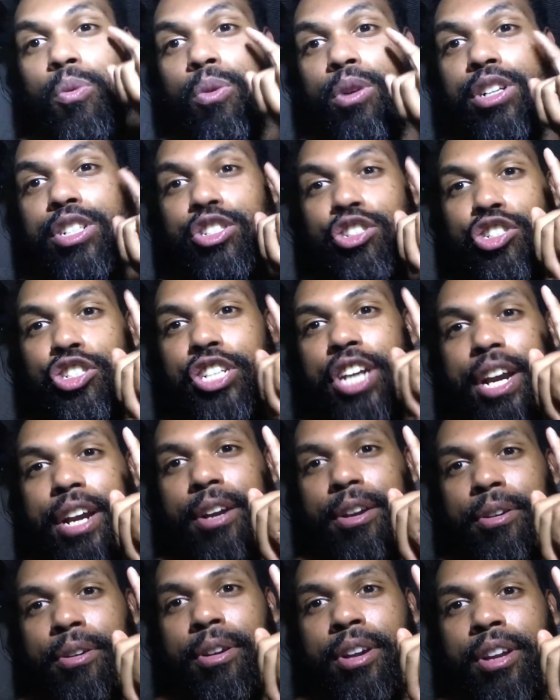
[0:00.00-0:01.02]
one
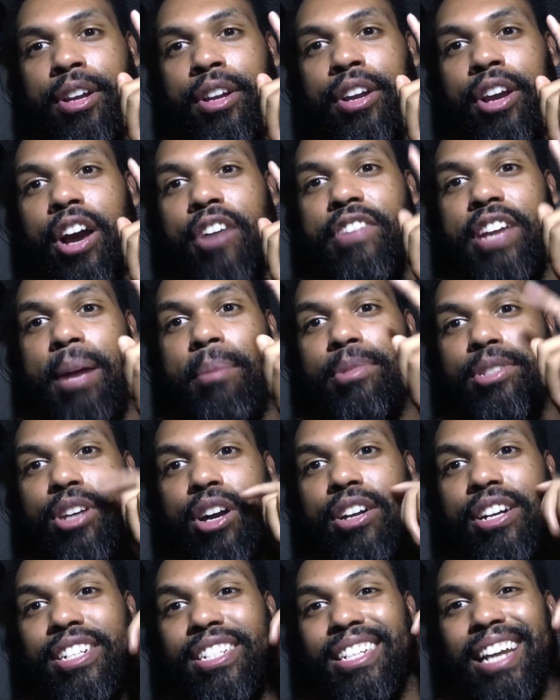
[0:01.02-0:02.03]
share of
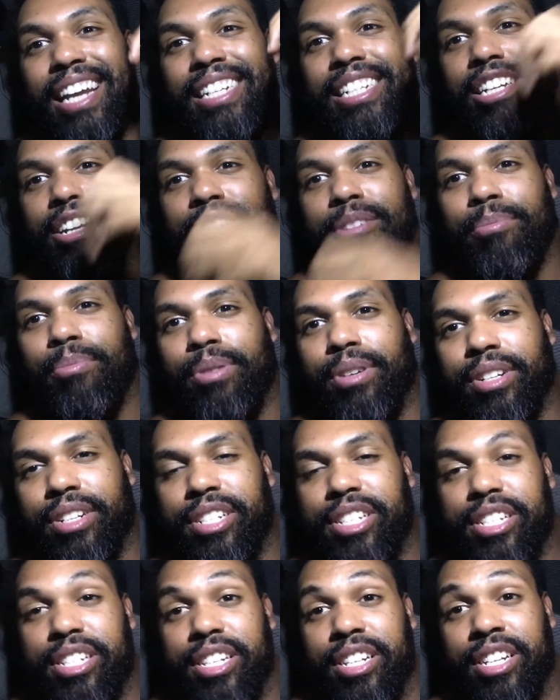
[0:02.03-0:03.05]
Amazon, it's nineteen hundred
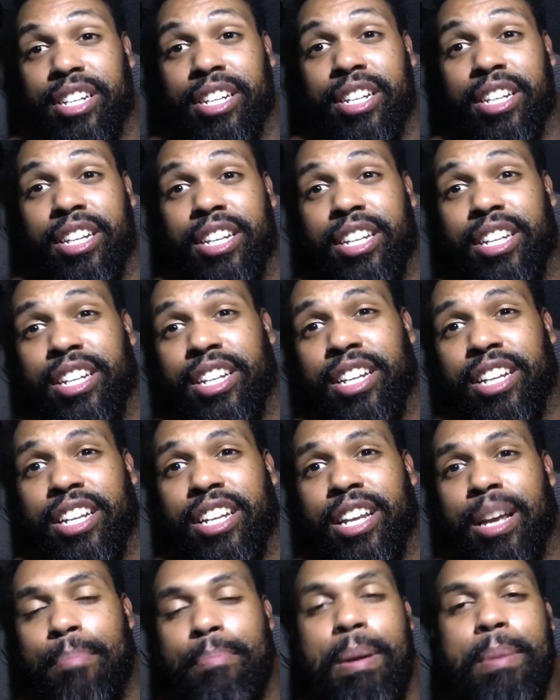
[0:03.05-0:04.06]
bucks
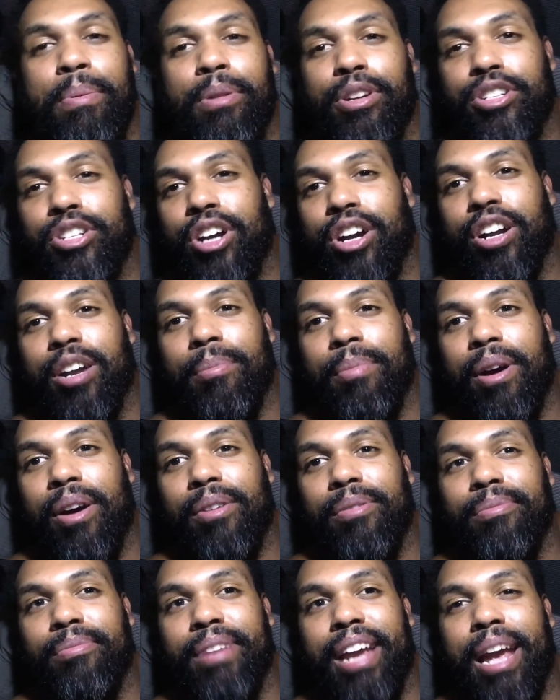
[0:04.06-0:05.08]
people are talking
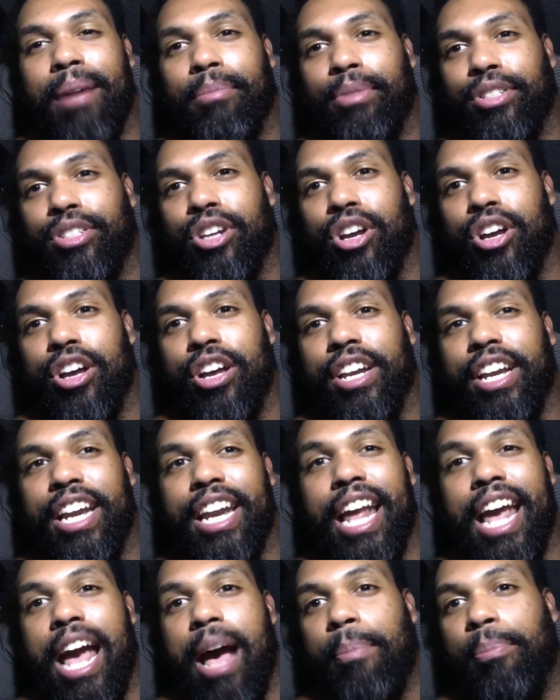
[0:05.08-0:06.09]
about Amazon and
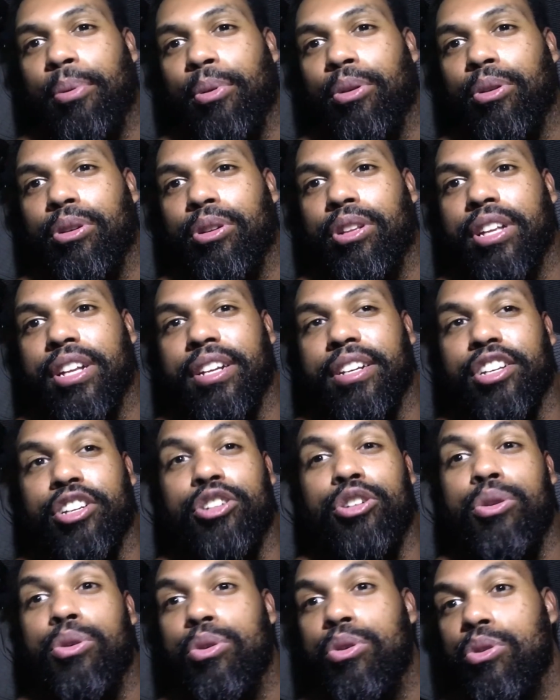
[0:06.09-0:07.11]
Apple and
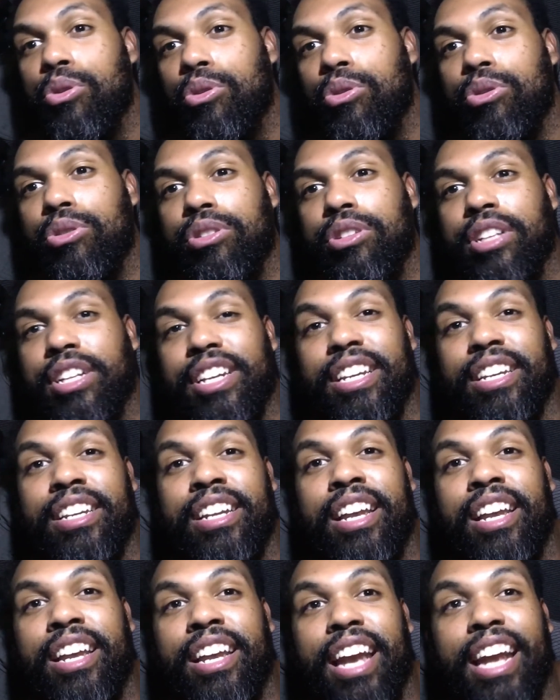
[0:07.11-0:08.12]
Google and,
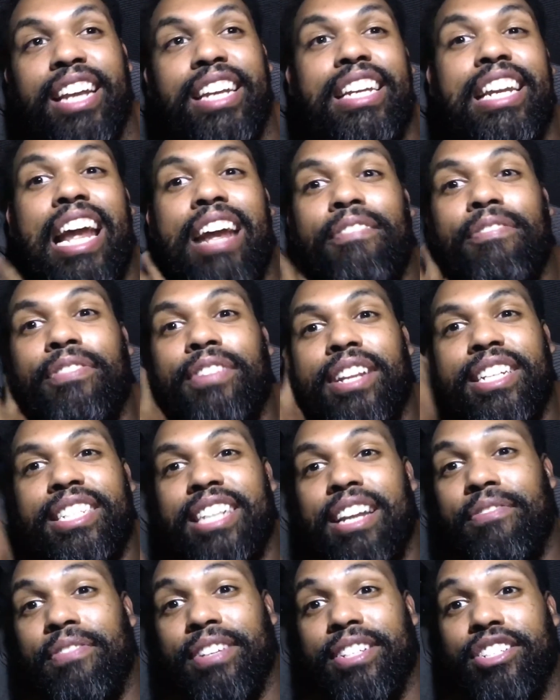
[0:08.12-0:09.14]
and Netflix.
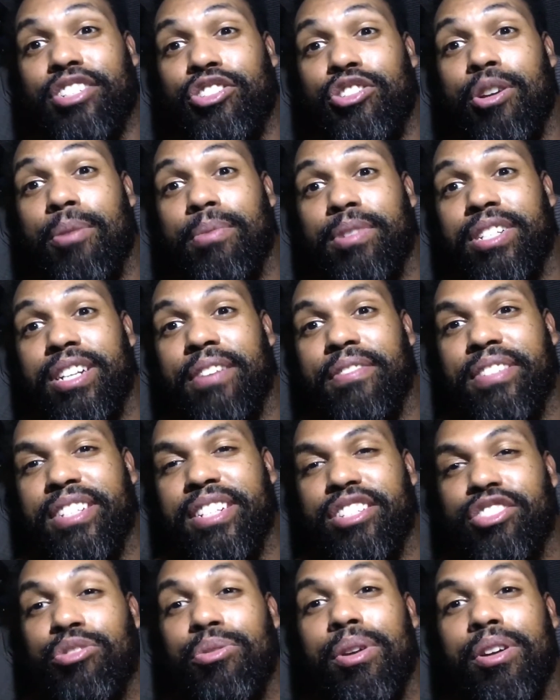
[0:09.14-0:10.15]
Netflix is, you know how much Netflix
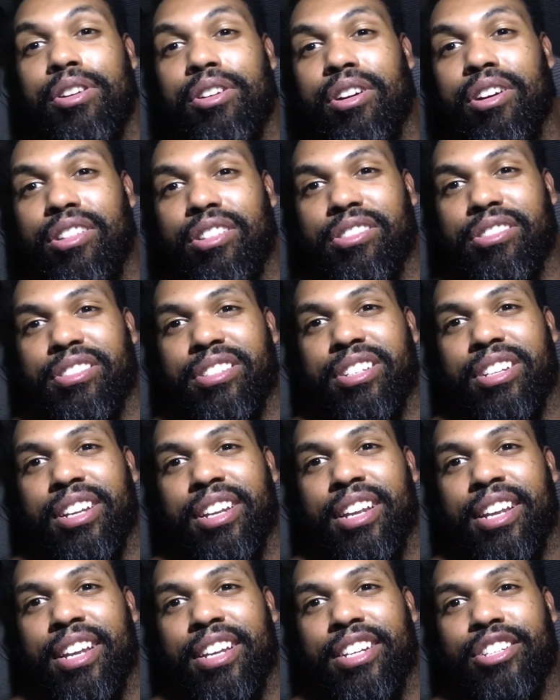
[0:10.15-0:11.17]
is? $300
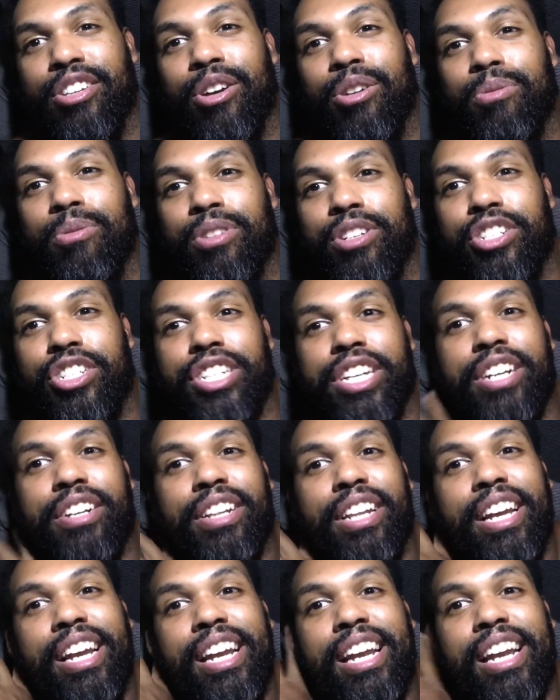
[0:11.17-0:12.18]
to own one share.
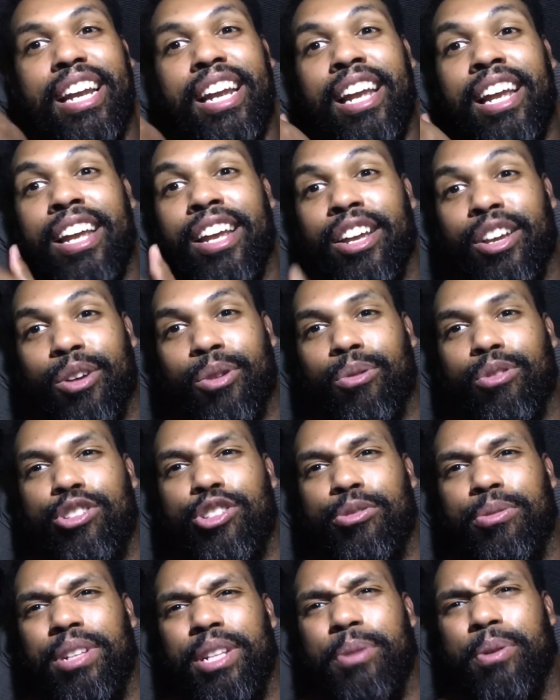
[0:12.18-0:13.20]
Like, would
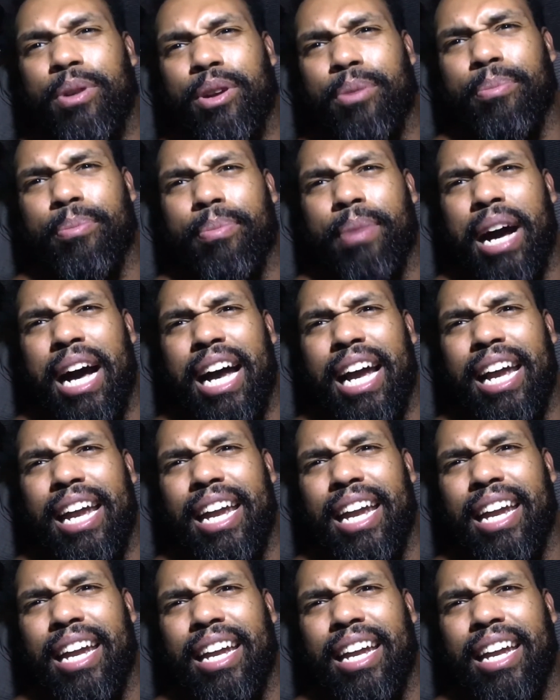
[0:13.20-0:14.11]
you really want to buy